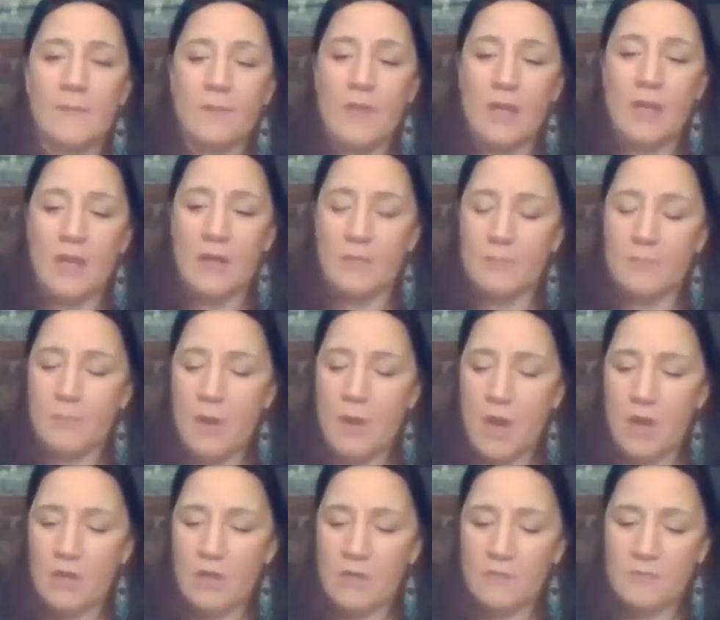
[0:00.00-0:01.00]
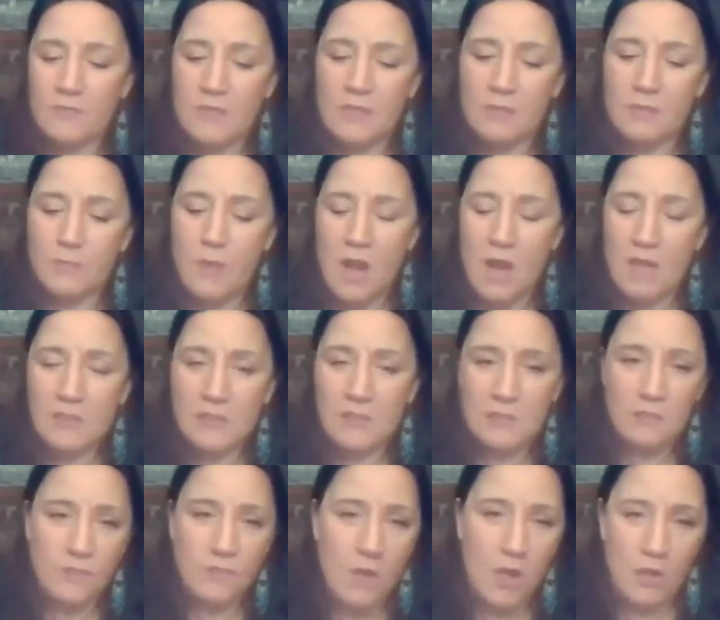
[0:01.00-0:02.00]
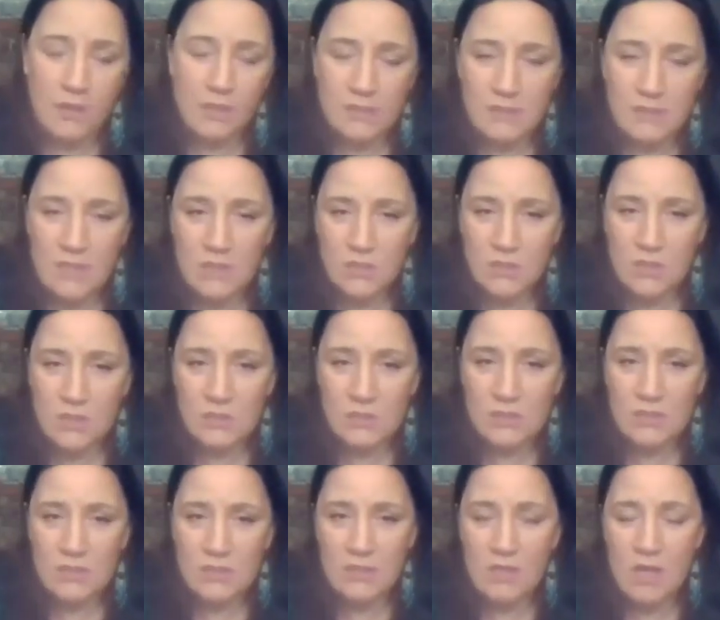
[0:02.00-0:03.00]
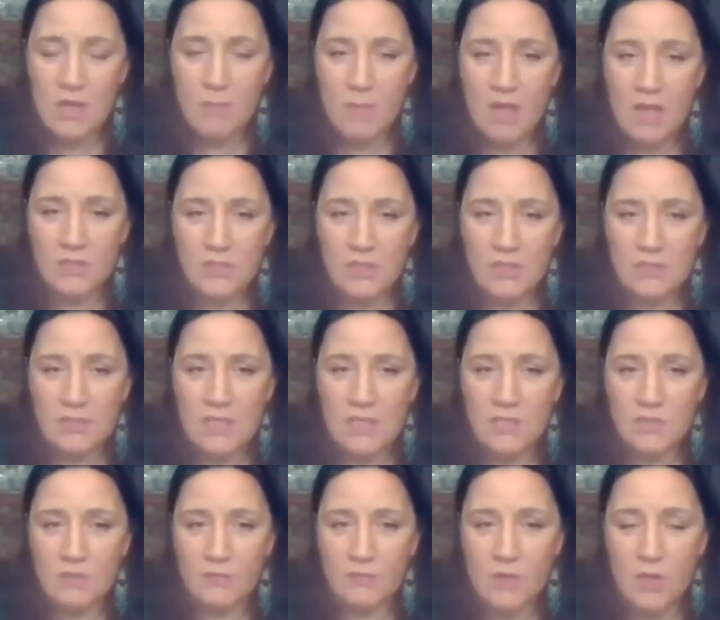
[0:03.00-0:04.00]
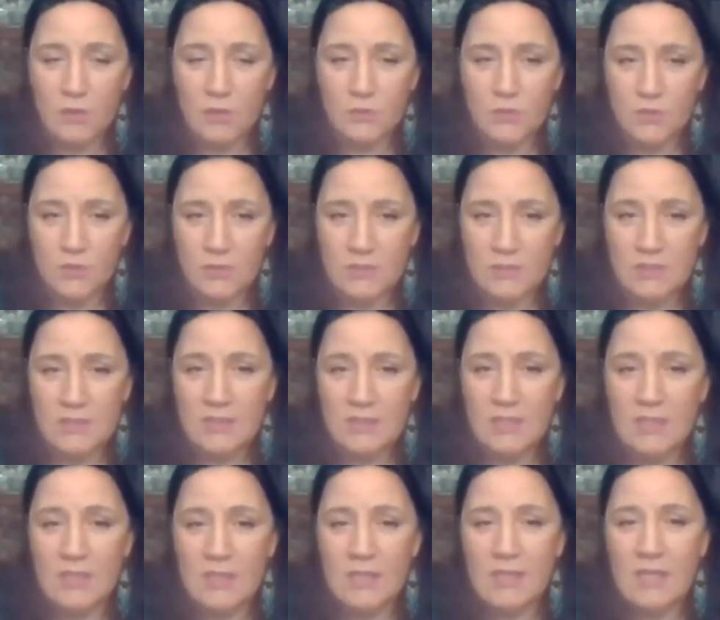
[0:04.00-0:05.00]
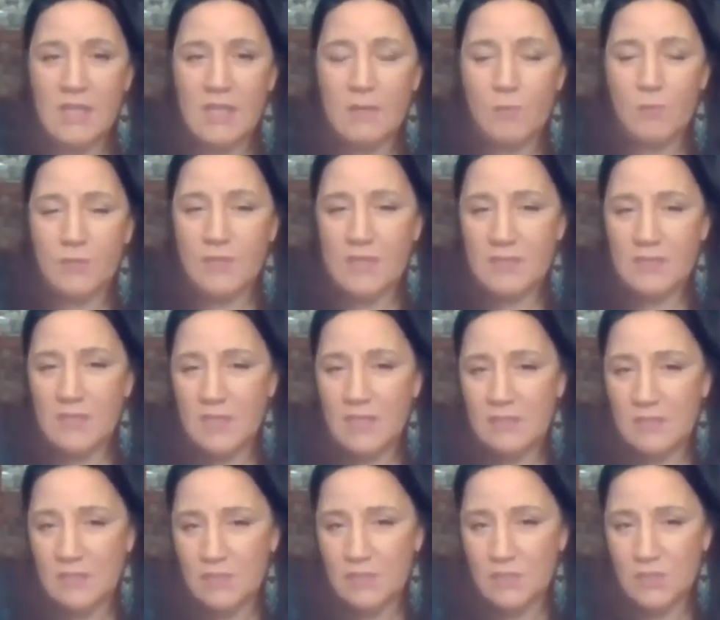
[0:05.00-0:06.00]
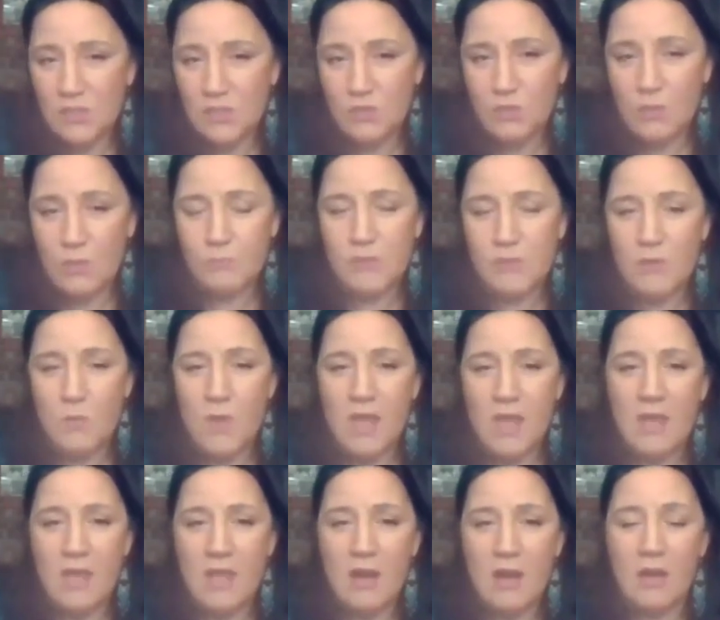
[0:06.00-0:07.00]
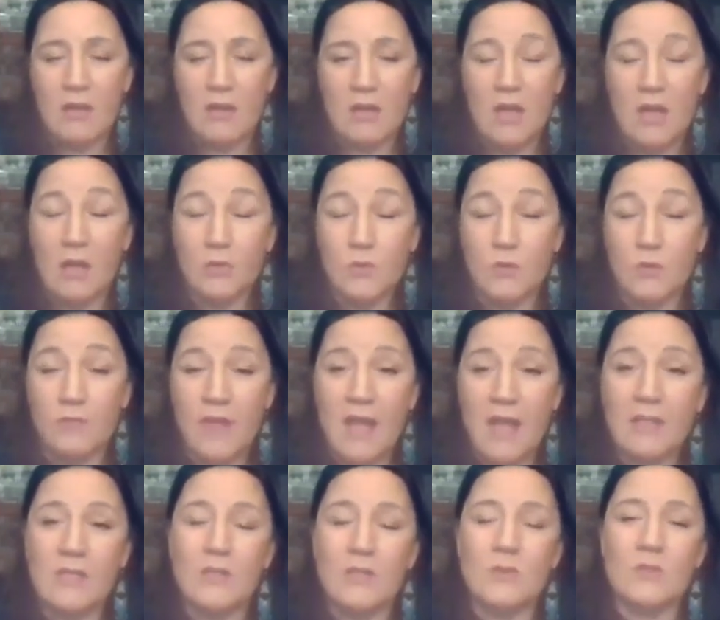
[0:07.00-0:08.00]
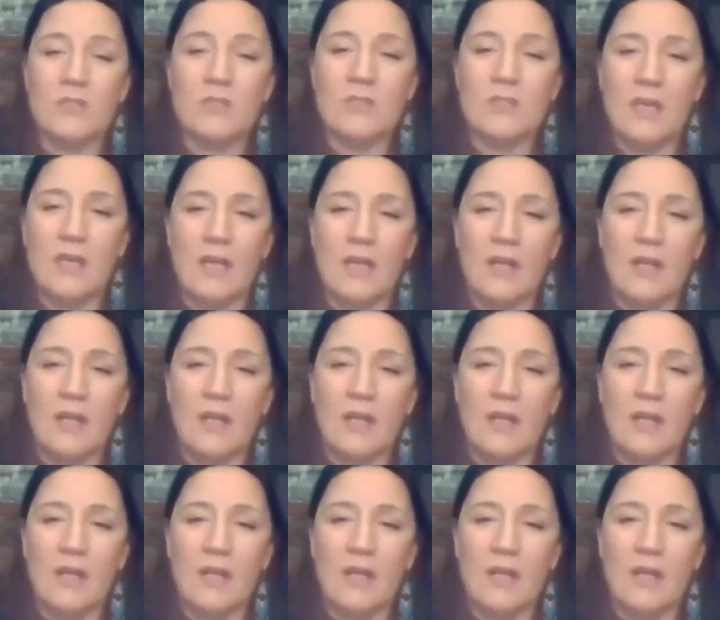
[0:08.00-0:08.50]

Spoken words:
part of the process of colonization is the homogenization of cultures. And what that does is it strips away our cultural values.